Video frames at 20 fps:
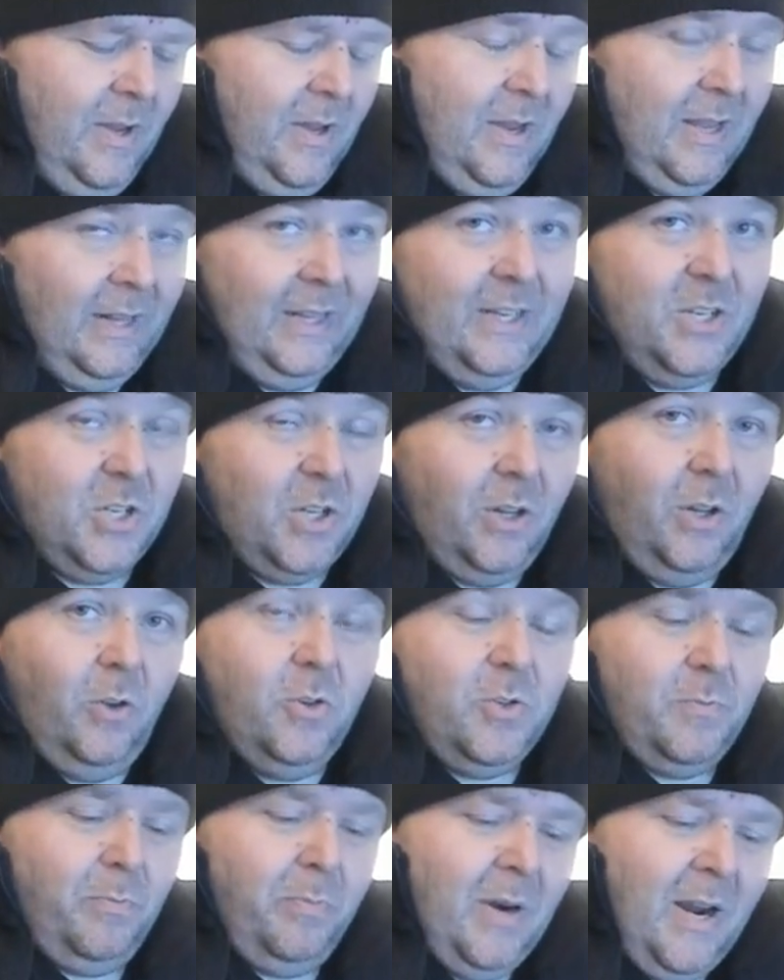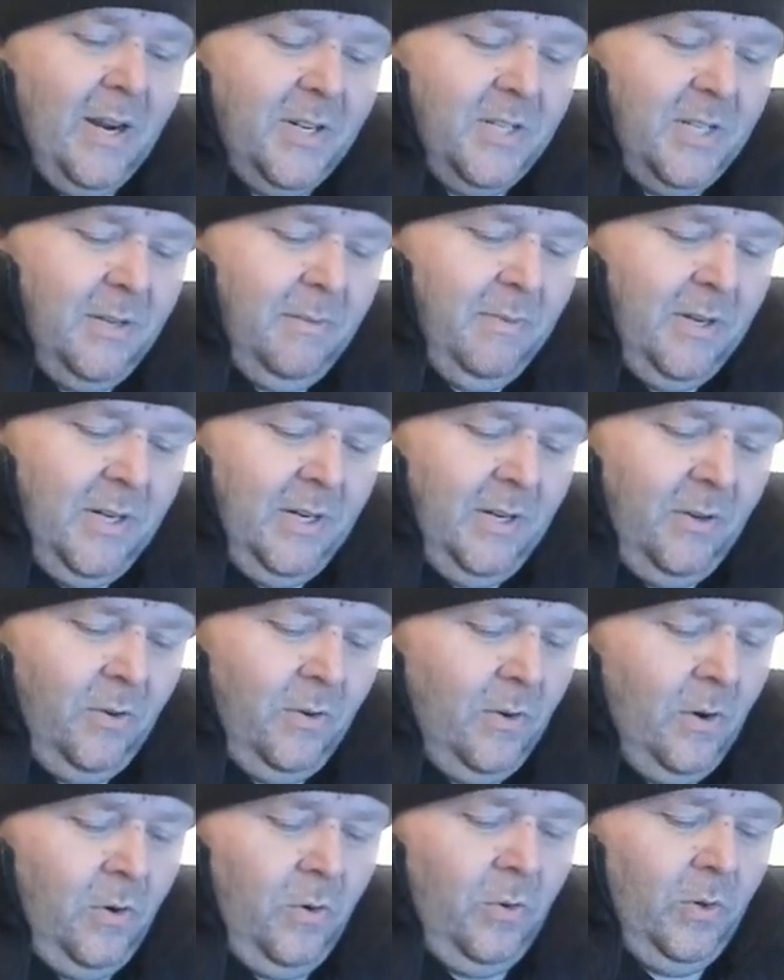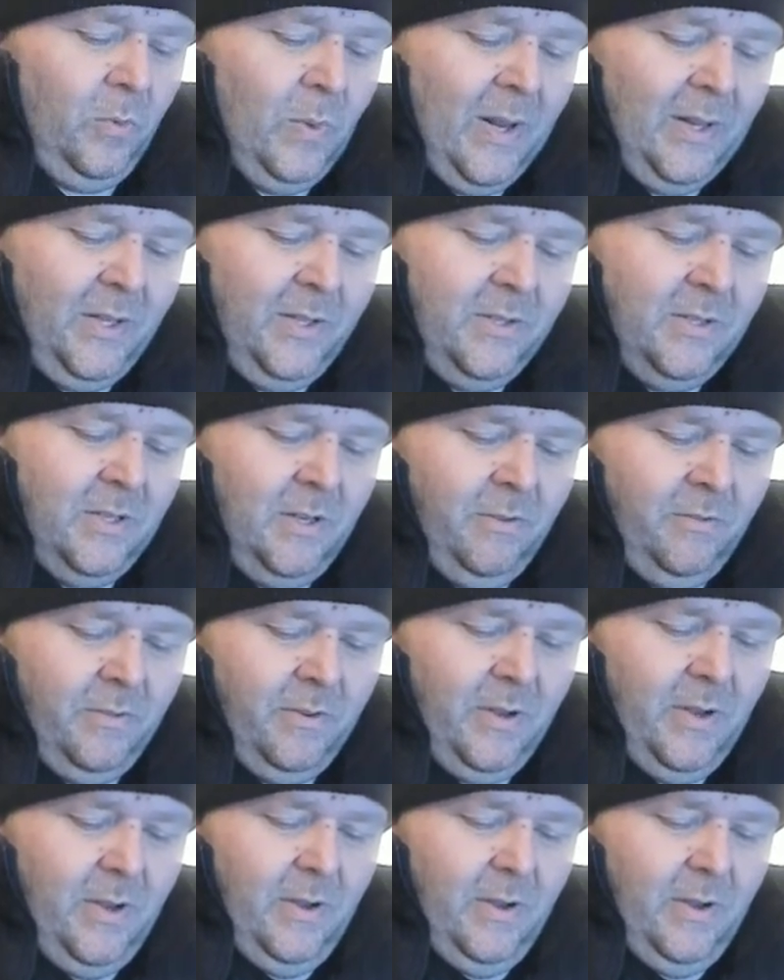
at least close proximity or, or relative